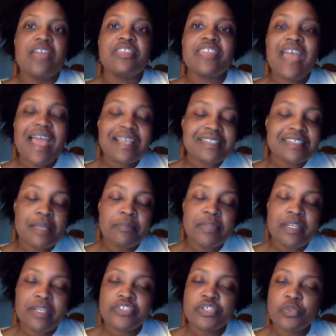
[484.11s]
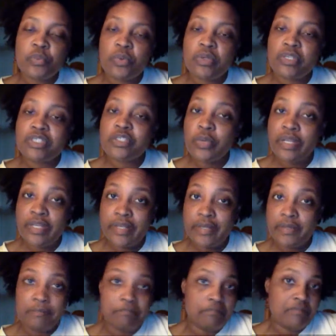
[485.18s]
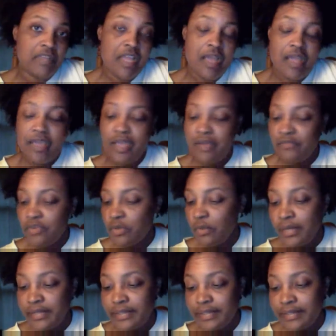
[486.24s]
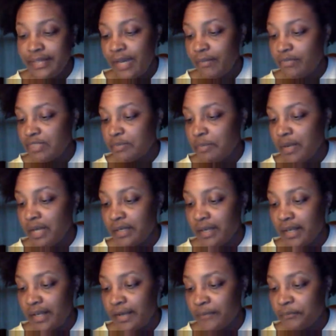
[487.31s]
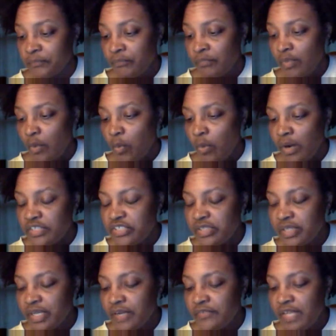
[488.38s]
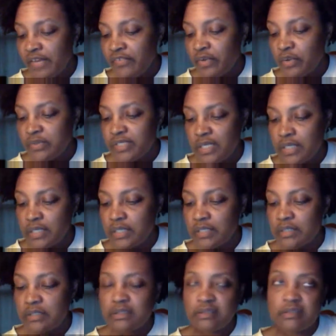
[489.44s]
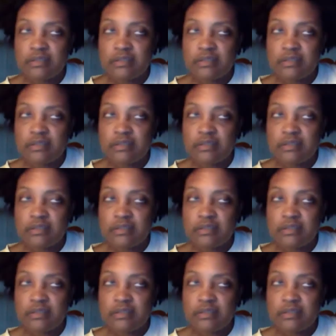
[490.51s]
That's something that you want to tweet him. I have no idea. Can't respond to that. What did you think of David Otunga?